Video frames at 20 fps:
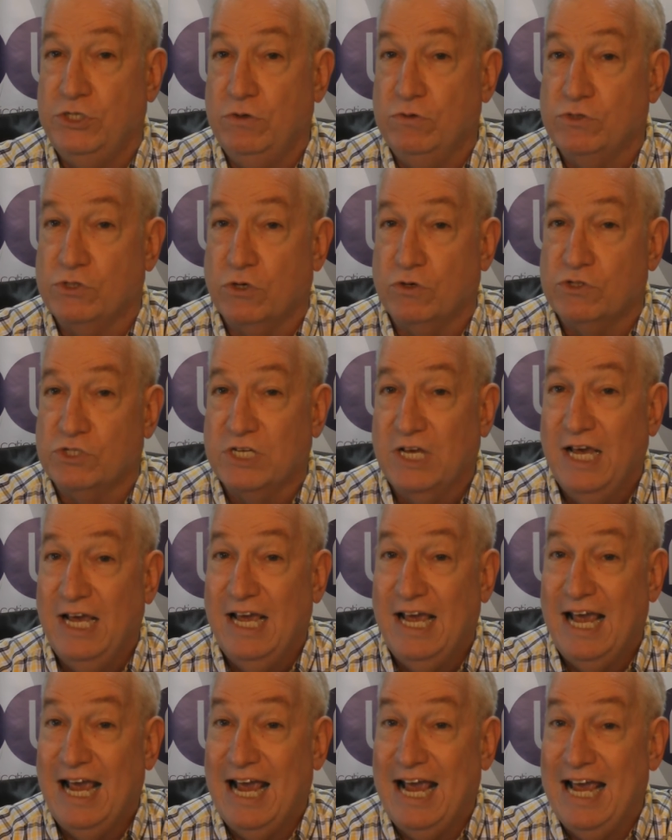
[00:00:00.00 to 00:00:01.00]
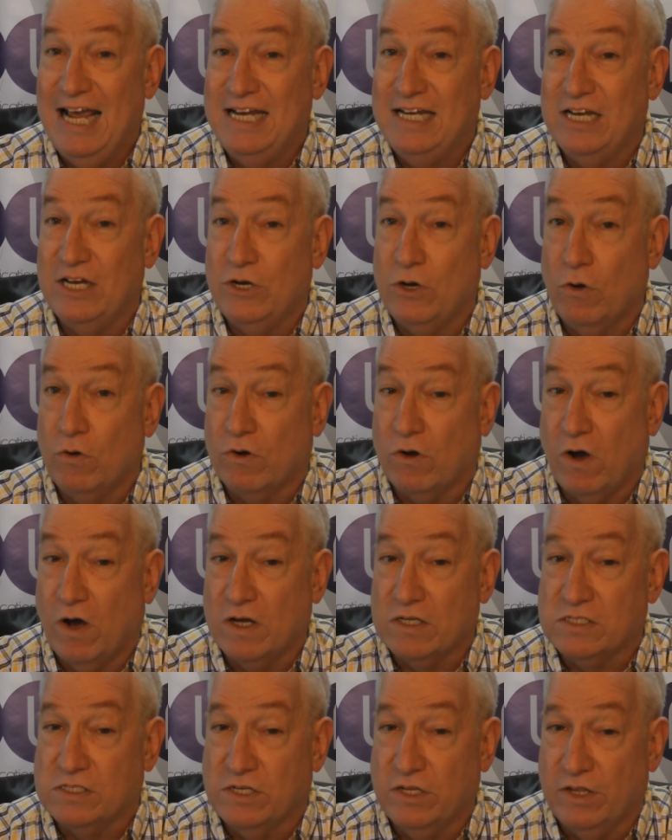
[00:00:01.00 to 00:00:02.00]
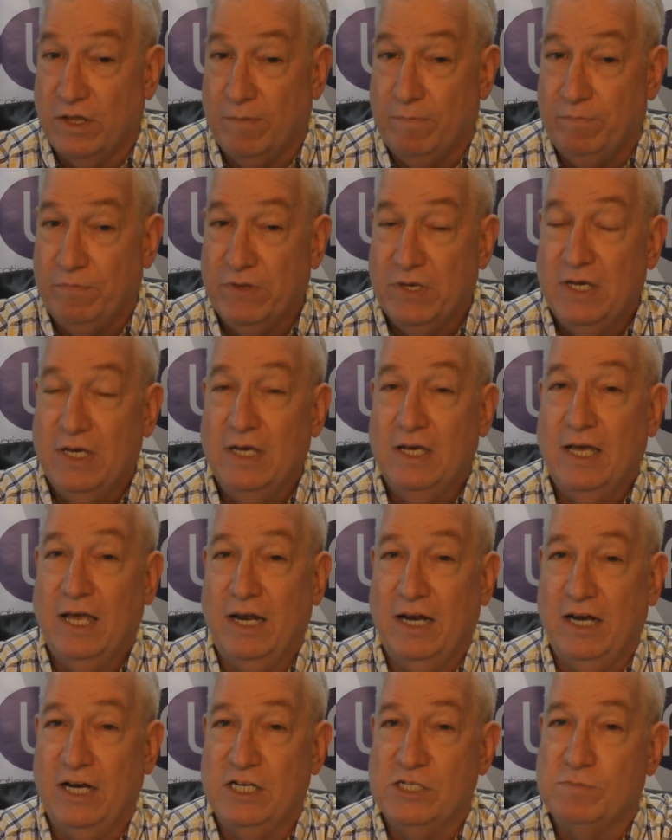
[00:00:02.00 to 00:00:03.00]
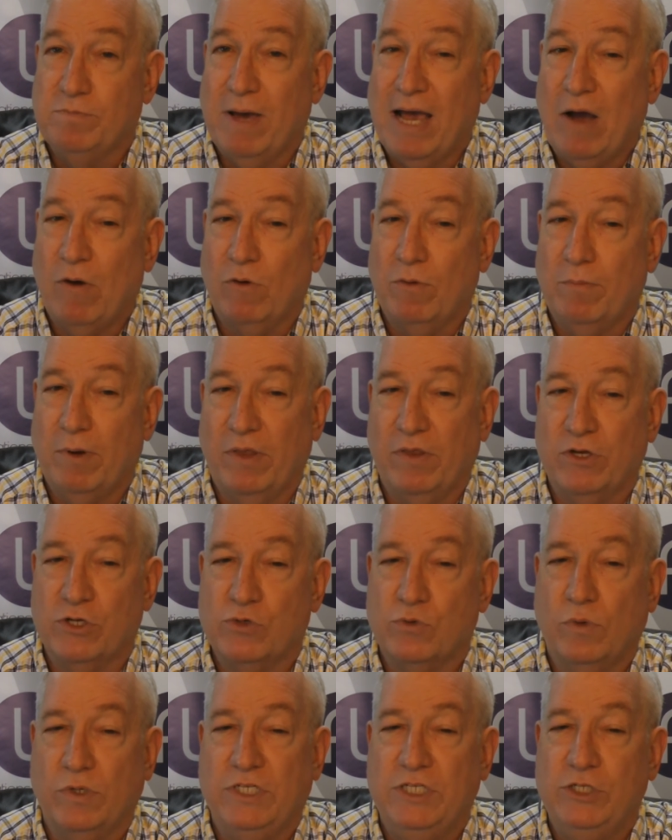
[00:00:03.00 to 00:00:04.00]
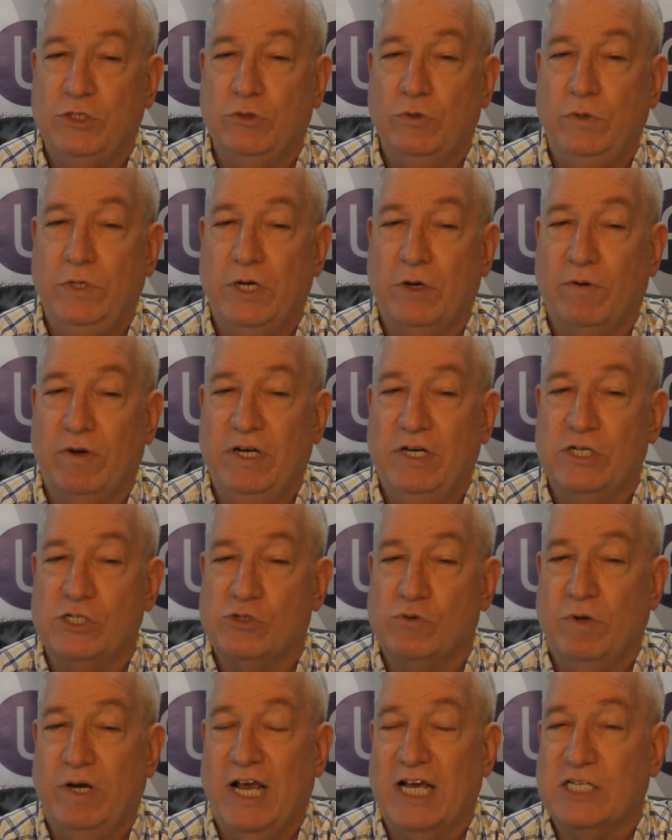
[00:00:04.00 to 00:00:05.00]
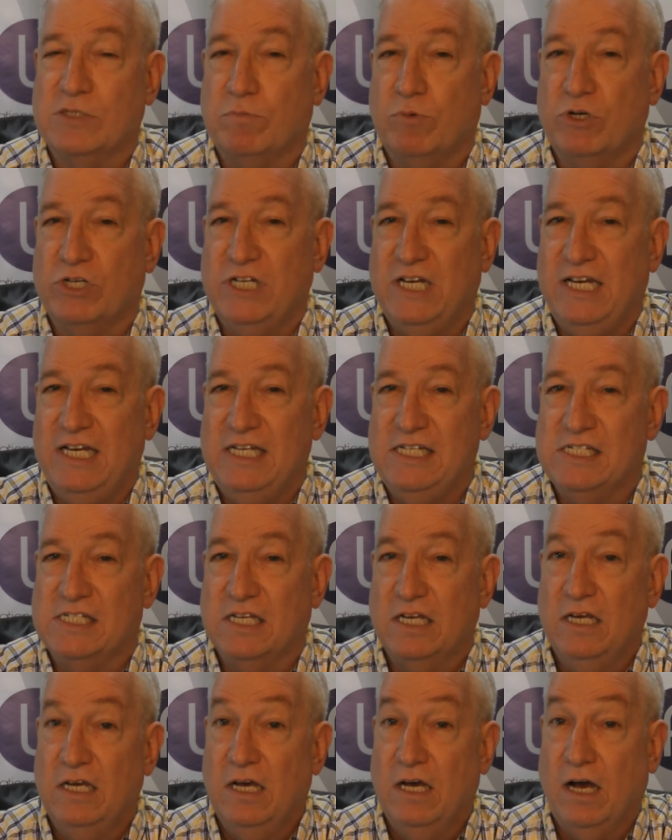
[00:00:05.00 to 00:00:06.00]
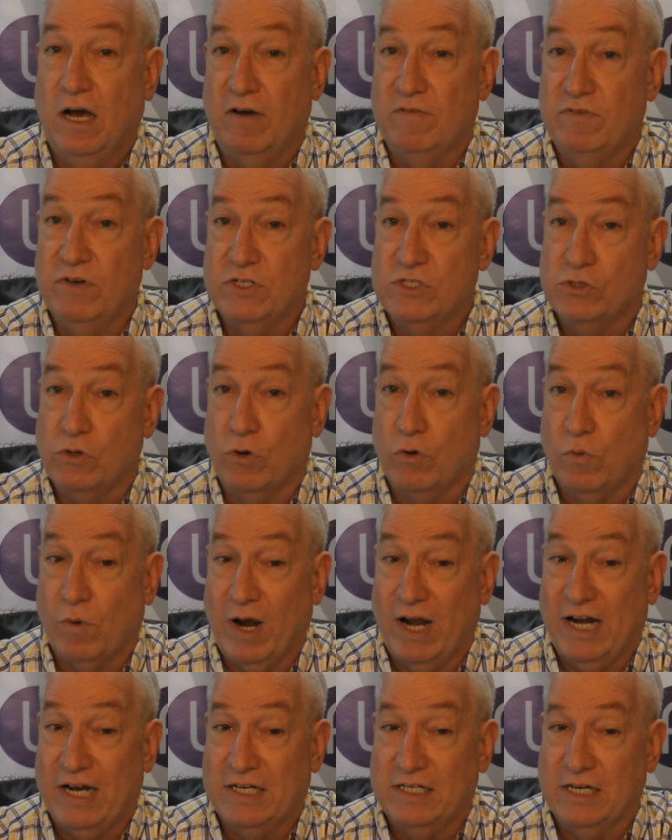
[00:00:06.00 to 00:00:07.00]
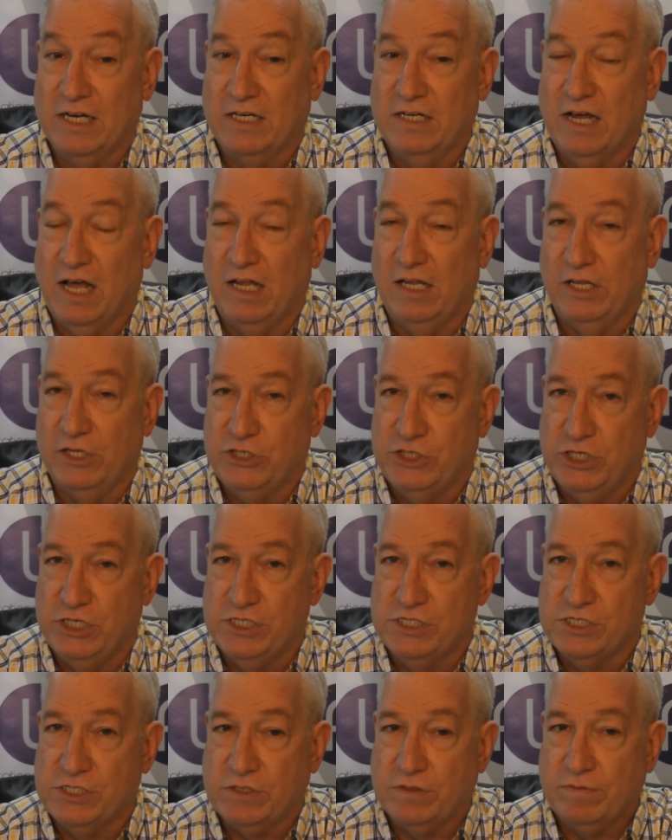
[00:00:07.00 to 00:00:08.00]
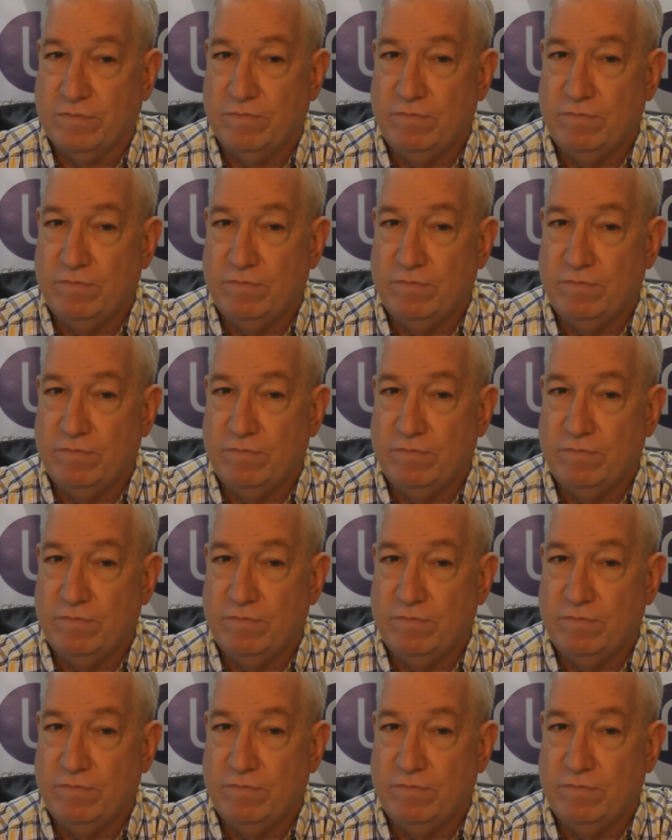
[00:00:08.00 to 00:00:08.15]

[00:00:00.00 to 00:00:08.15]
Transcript: users and at no cost to them. And it is powered by the 22 year industry expertise of Socratic Technologies.